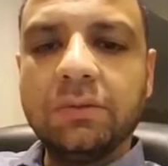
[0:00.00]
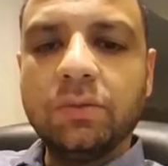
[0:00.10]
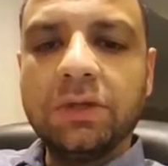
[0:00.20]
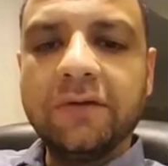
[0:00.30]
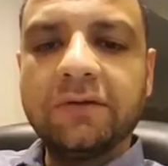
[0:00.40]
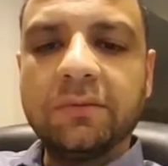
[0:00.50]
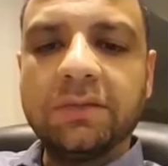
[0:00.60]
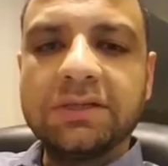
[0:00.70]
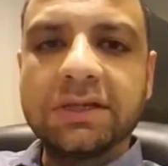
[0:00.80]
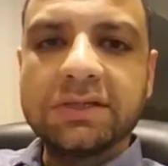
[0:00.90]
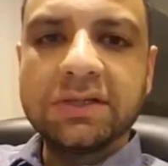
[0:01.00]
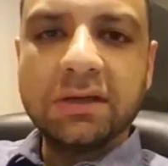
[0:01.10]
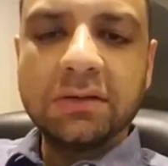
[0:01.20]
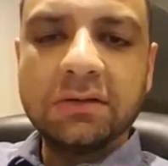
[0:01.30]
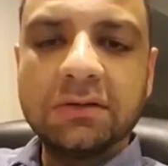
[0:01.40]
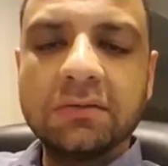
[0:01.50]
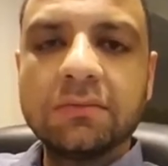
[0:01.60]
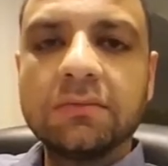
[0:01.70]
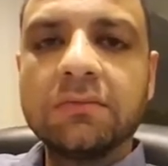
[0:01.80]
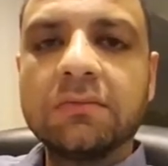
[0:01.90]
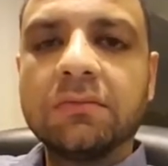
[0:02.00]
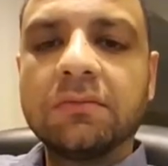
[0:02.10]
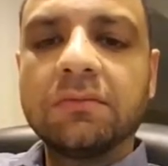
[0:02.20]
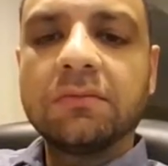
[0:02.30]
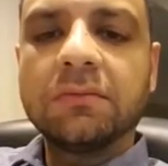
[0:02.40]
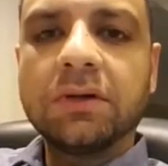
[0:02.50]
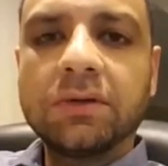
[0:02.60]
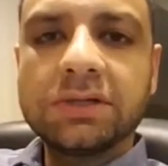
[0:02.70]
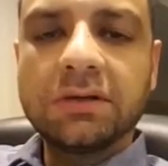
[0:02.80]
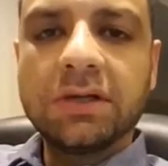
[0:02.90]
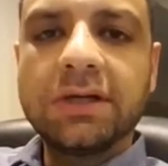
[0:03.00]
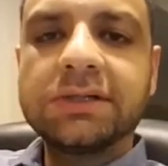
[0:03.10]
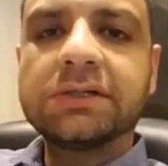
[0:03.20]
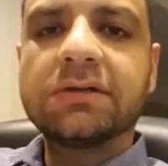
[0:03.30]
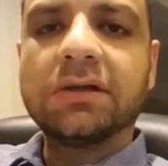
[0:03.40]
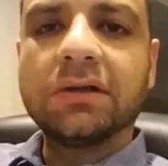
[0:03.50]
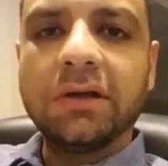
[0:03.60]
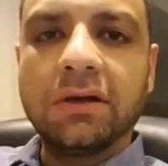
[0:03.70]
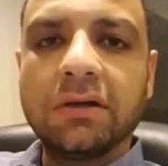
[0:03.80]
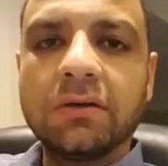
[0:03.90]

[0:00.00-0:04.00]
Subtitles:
you have to be succinct, crystallized, and clear.